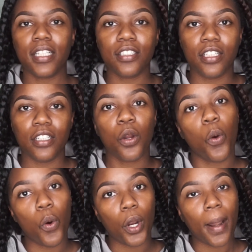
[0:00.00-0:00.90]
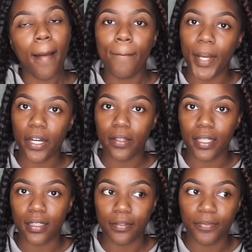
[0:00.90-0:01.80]
as good or better
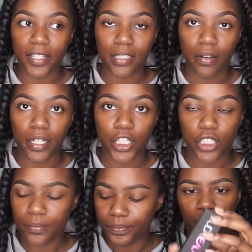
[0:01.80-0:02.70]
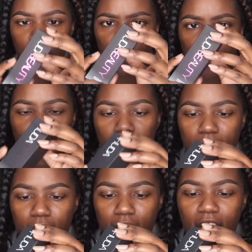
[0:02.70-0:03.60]
than the Fenty foundation. First of all, the
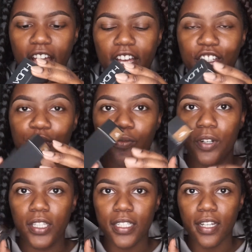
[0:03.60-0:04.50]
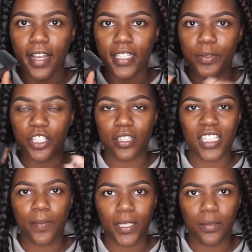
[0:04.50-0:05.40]
packaging is really nice, which is
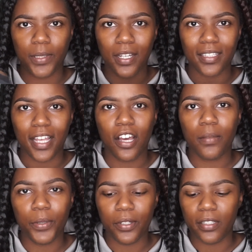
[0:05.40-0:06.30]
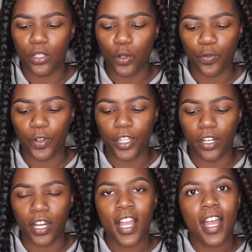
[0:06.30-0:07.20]
expected because Hudabeauty is known for
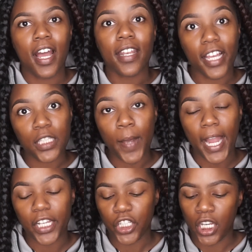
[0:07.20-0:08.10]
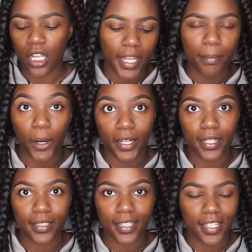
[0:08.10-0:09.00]
their nice packaging and
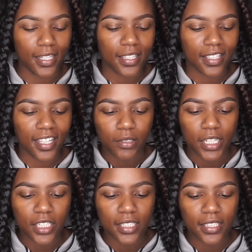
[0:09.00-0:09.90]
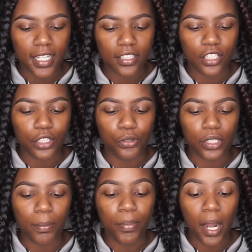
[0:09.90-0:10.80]
marketing techniques. Direction says use
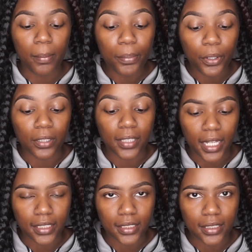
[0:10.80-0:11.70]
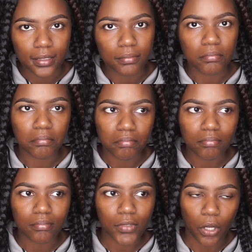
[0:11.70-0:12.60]
a pump or less.
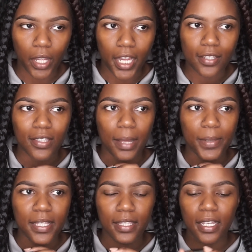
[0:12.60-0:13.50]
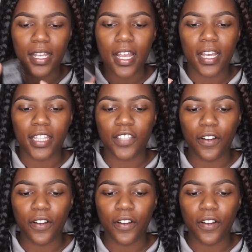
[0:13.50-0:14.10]
Okay, so that means that this